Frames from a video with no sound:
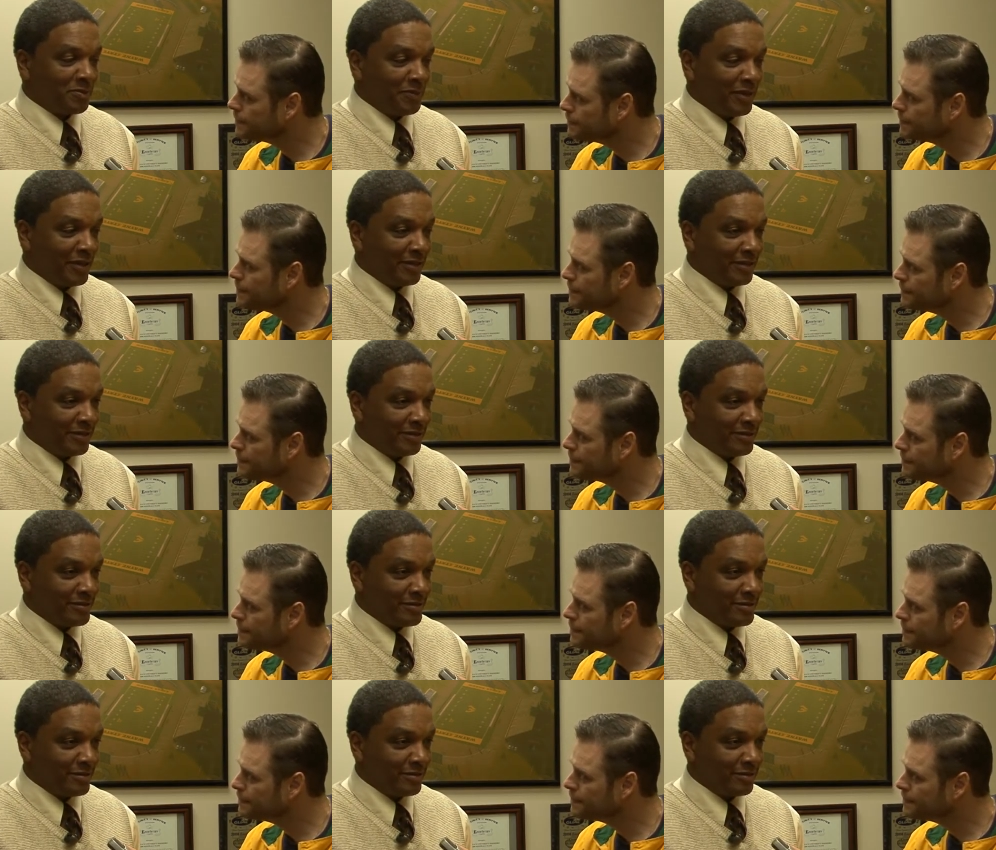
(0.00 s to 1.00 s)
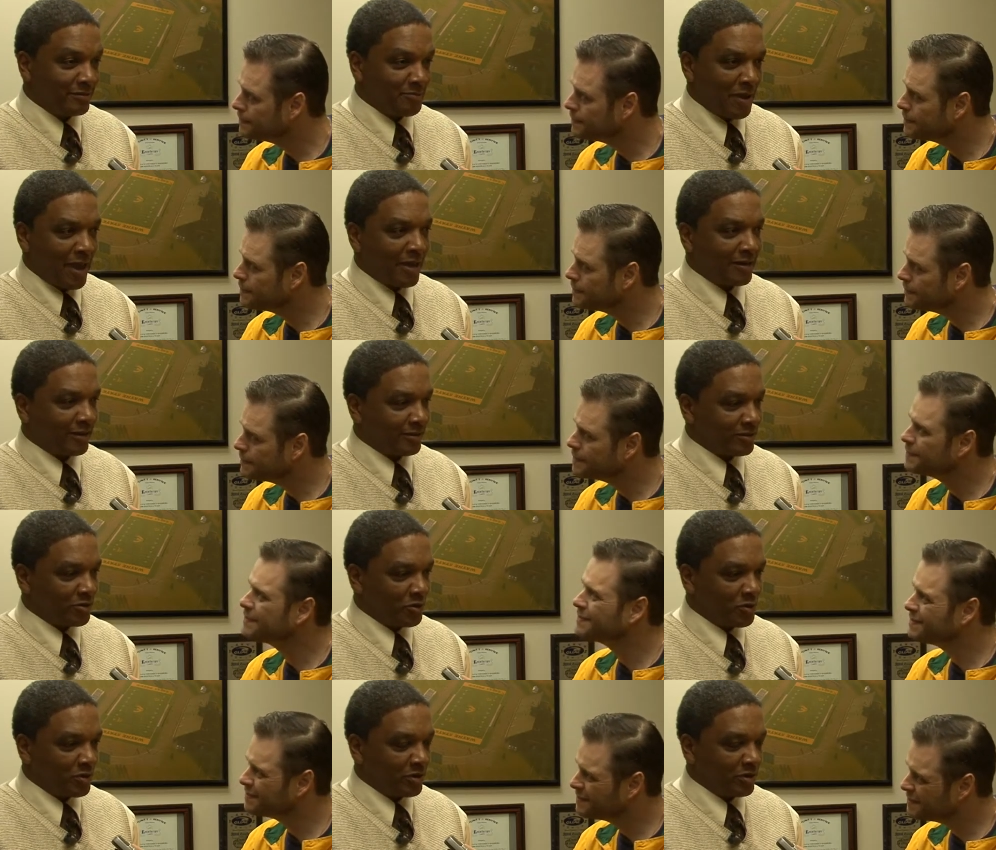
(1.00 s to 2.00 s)
Speaker 1: being panicked
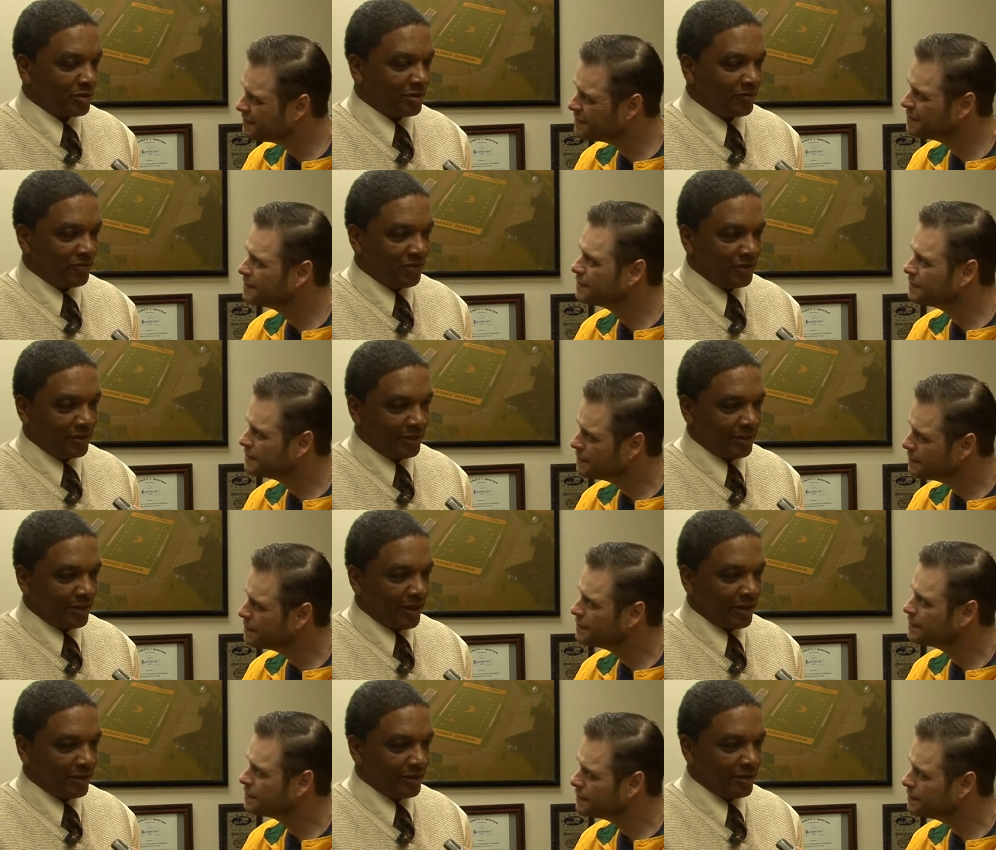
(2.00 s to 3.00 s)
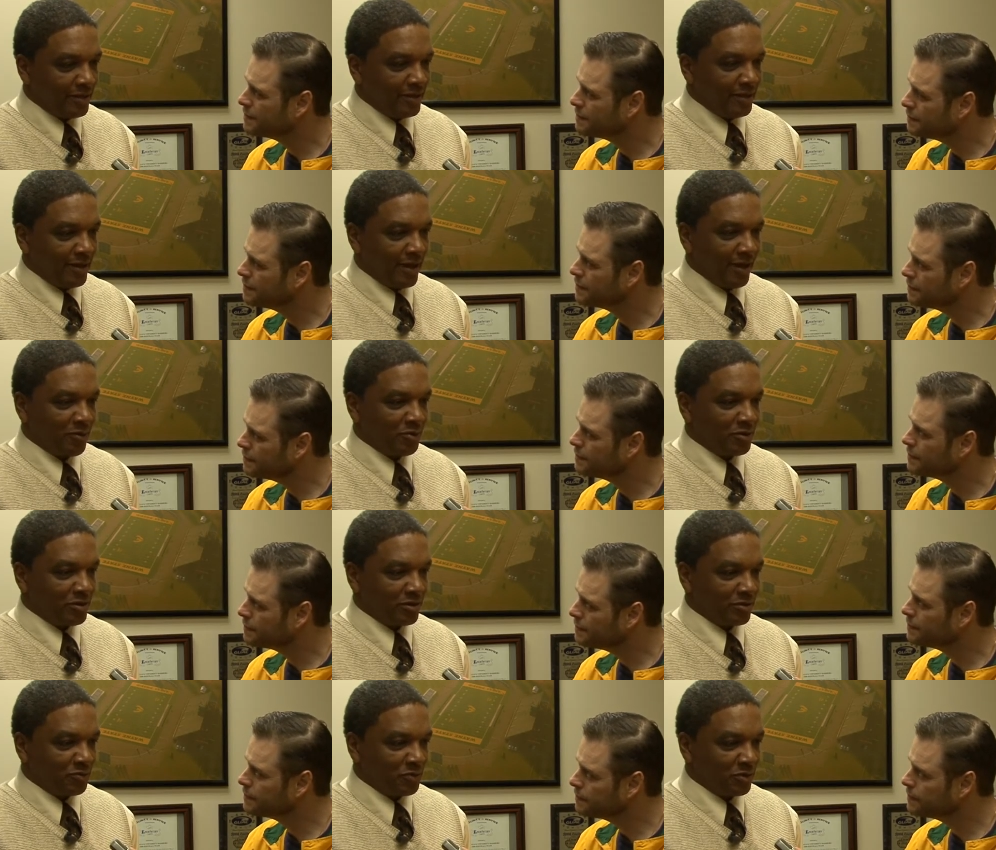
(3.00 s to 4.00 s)
or feeling like, hey,
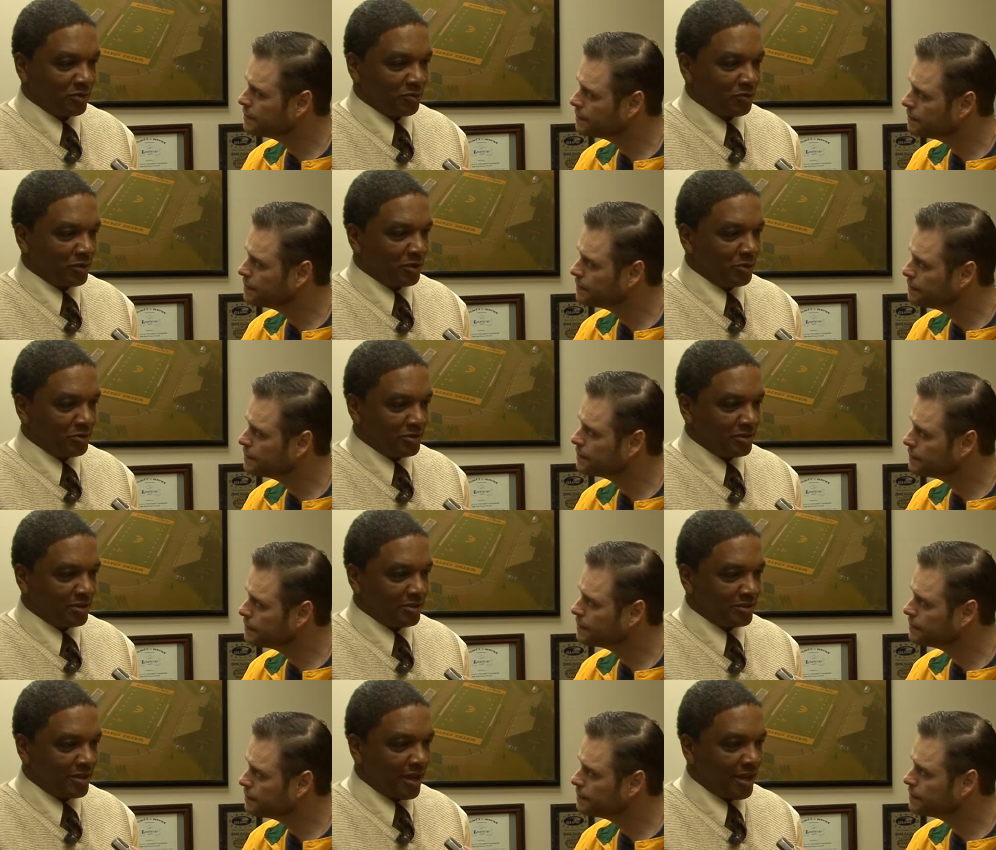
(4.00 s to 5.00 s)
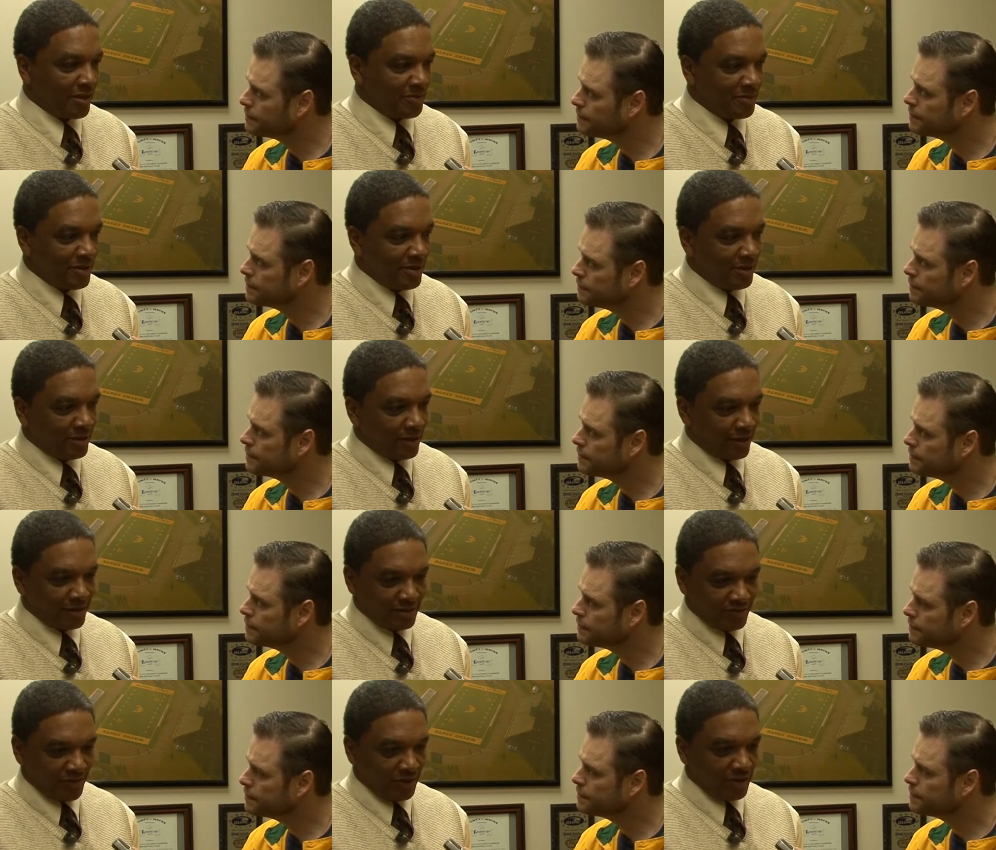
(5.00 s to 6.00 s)
we're, we're, we're losing this game. I
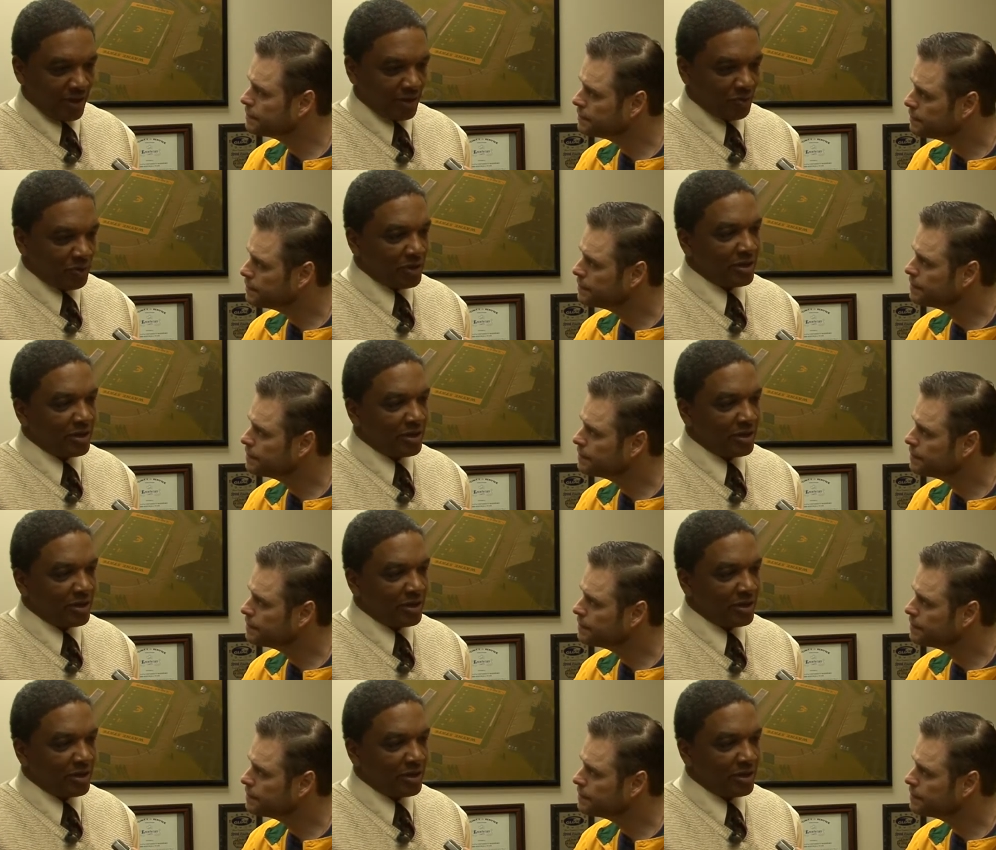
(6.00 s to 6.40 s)
just felt like we